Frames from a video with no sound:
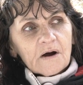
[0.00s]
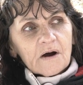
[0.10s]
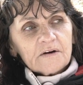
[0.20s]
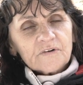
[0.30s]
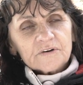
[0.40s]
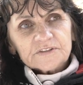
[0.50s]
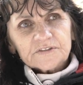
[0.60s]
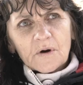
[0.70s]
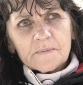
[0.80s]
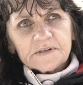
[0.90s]
I've got
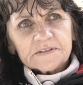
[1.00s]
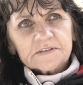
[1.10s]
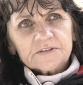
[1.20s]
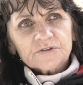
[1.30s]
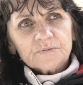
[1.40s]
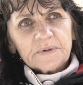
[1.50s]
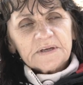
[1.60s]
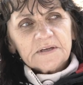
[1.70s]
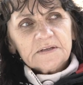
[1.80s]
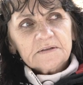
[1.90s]
assignments that should
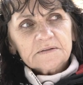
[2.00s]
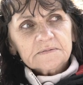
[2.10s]
be in.